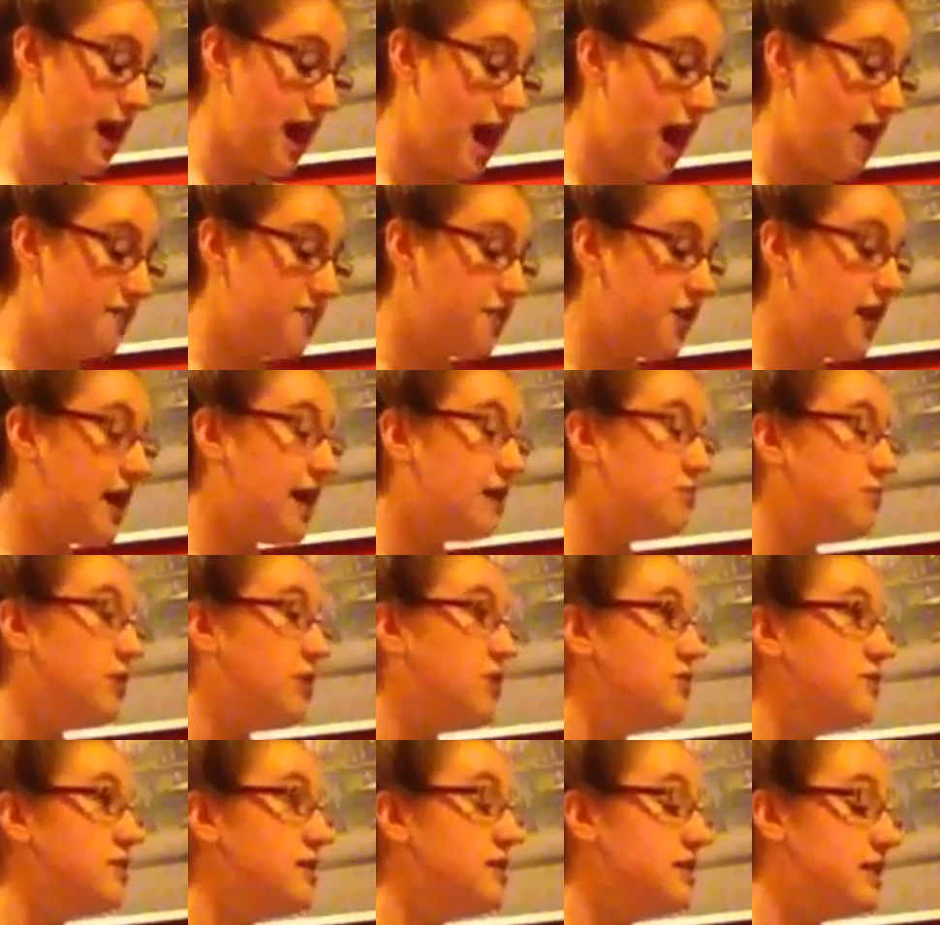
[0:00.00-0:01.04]
After
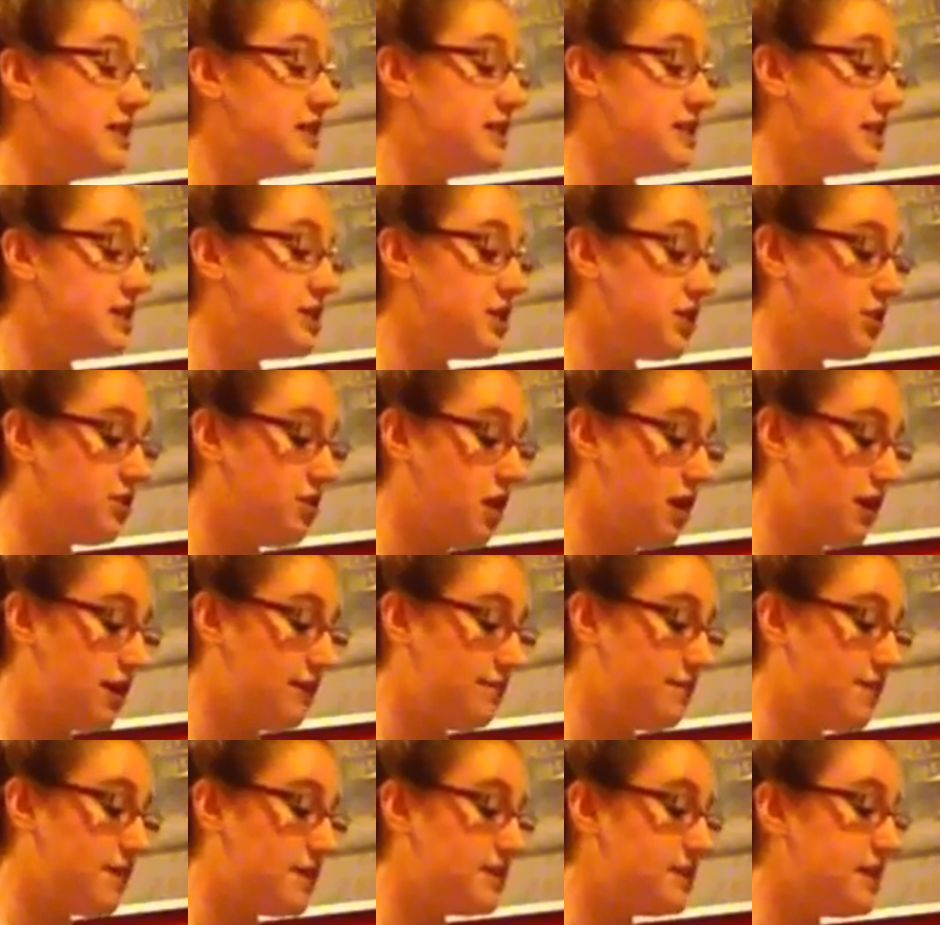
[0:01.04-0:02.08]
amniocentesis and chronic
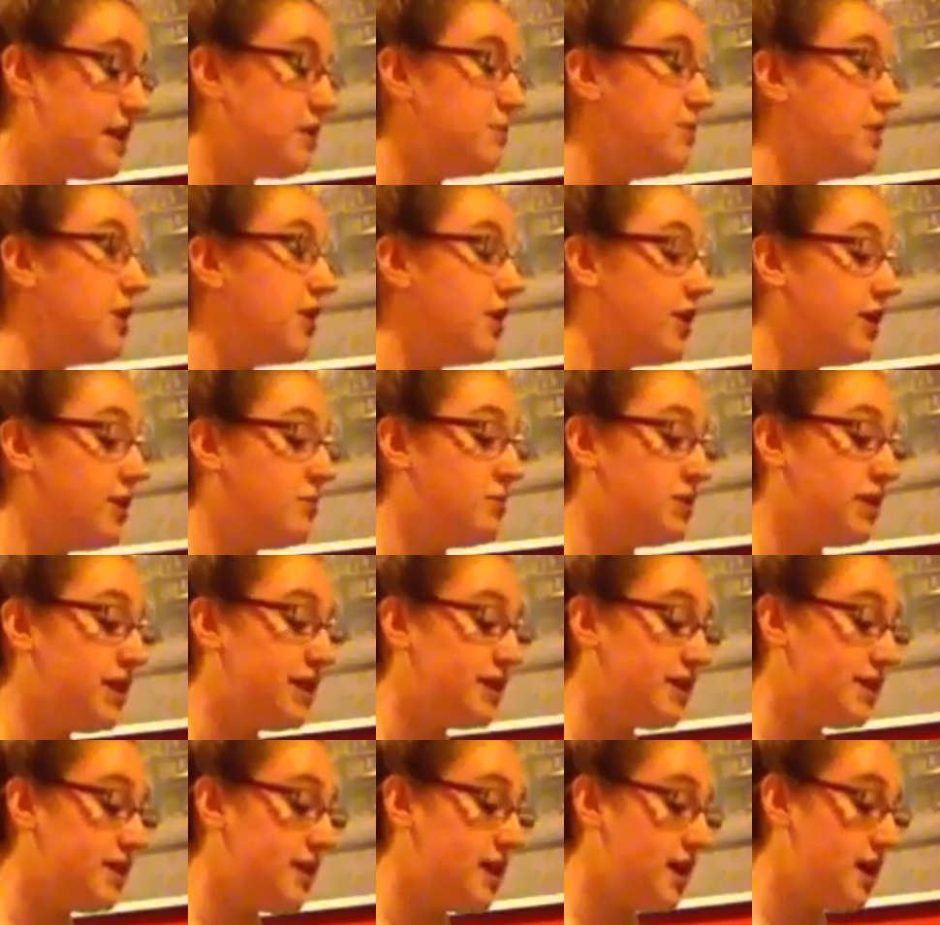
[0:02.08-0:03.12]
villus sampling are
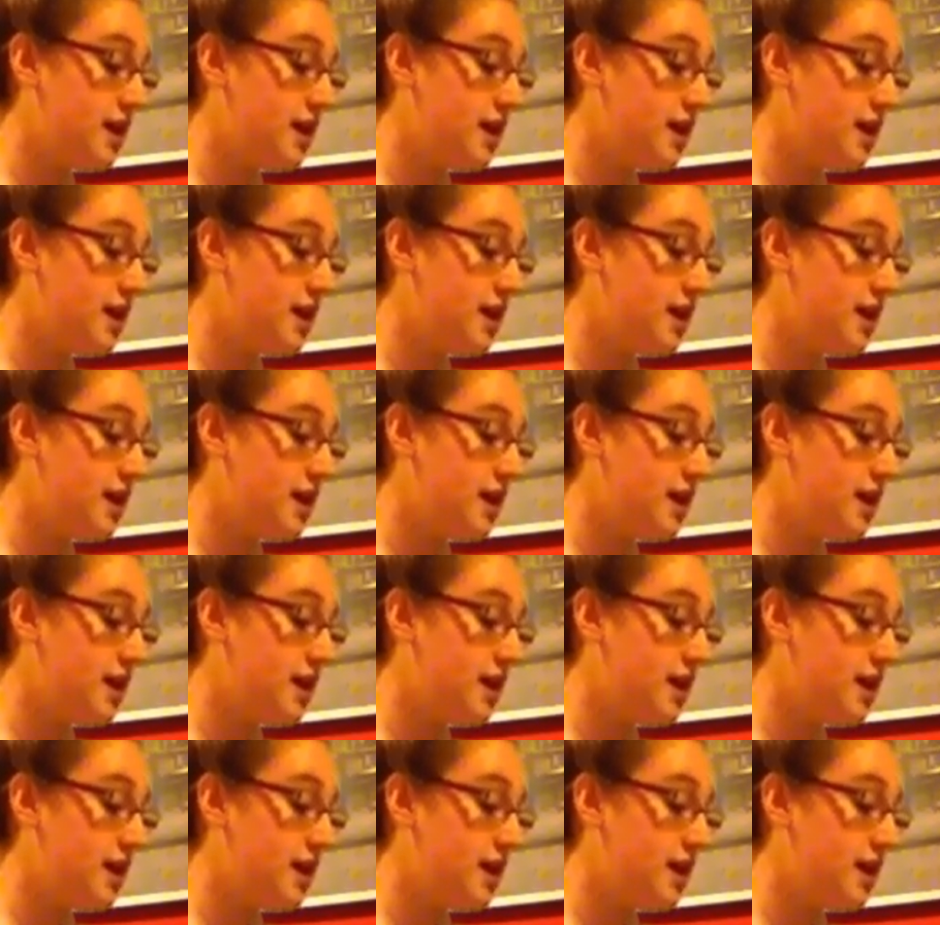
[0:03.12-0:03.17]
completed,